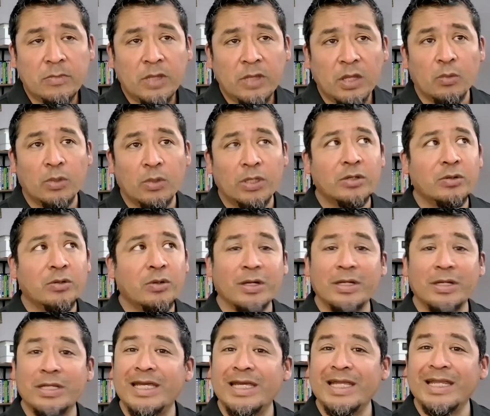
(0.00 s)
when you are
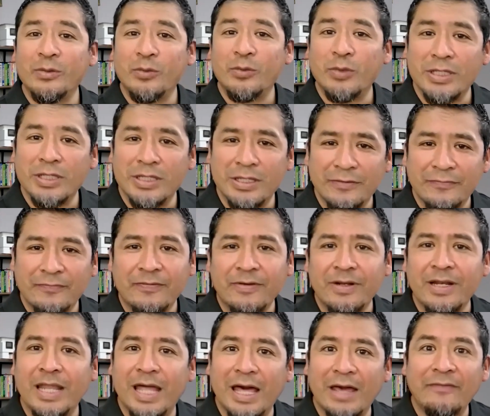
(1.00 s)
dealing with different
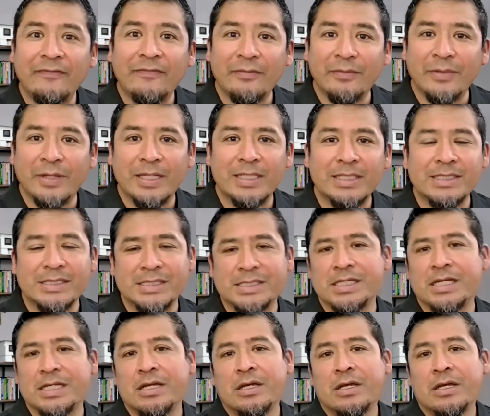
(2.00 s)
life events,